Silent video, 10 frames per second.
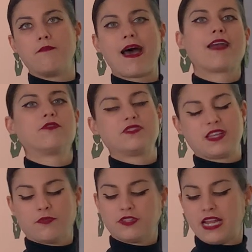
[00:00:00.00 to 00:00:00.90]
battles
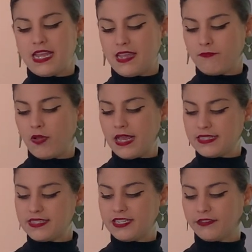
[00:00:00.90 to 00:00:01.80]
that were taking
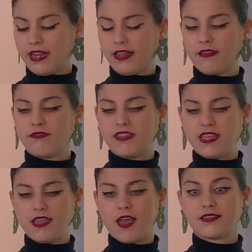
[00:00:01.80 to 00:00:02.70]
place during
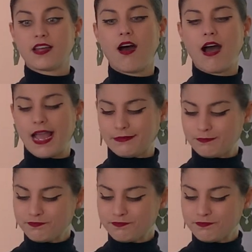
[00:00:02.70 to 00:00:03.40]
the time.